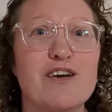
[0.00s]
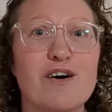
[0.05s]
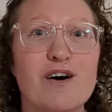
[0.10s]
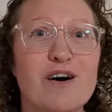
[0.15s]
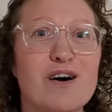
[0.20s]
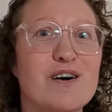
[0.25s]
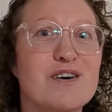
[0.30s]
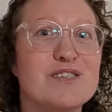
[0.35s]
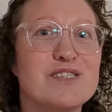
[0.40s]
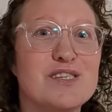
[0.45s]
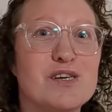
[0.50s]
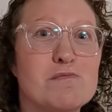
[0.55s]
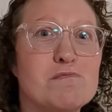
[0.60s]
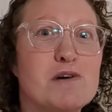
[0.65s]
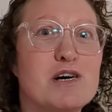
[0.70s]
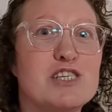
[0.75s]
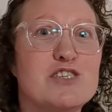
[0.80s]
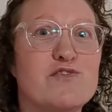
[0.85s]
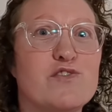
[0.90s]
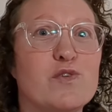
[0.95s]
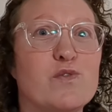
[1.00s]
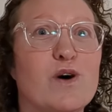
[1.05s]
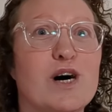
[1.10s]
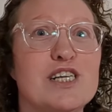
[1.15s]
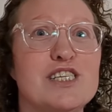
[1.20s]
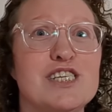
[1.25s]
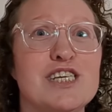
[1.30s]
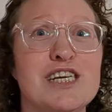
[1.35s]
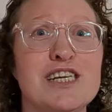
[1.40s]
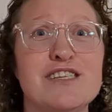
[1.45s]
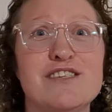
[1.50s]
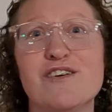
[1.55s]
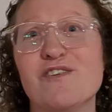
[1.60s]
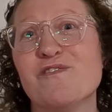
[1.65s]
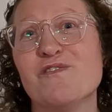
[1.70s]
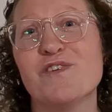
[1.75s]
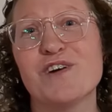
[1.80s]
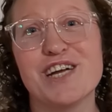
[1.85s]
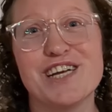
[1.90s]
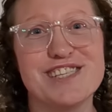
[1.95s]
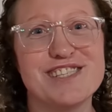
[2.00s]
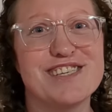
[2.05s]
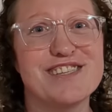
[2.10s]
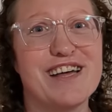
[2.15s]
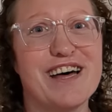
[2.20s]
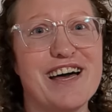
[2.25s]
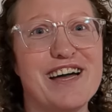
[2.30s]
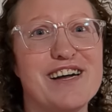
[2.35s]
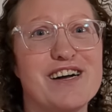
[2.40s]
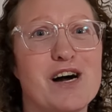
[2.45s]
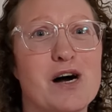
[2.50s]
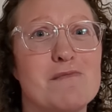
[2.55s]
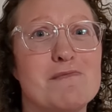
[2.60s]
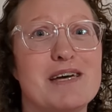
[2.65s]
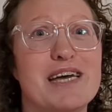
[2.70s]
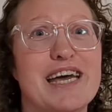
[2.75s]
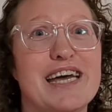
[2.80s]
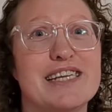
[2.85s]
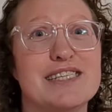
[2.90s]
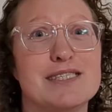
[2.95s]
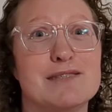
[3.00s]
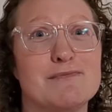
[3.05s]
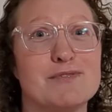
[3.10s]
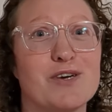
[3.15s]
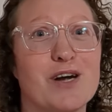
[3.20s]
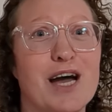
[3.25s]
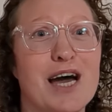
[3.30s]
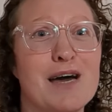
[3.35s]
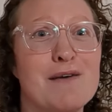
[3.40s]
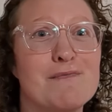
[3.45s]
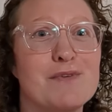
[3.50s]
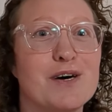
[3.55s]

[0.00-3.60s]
y'all all so much for watching. Don't forget to like, comment, and subscribe.